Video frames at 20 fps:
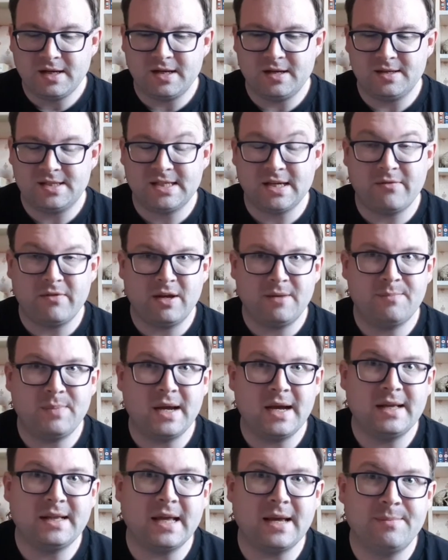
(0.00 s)
something
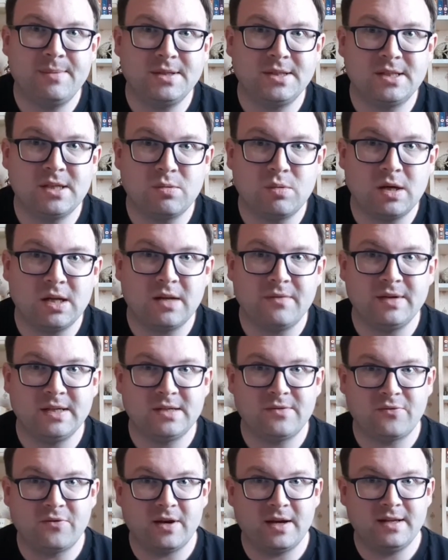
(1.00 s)
bad happens to one of his
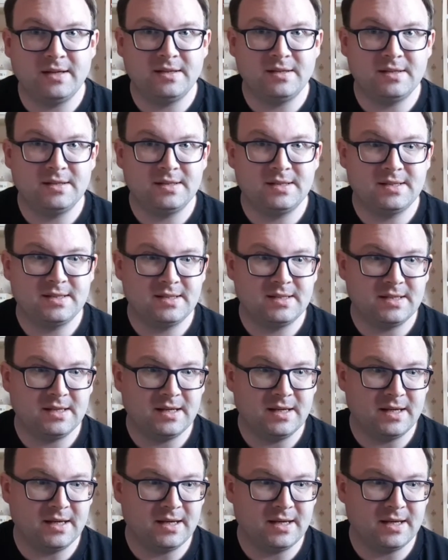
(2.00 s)
friends.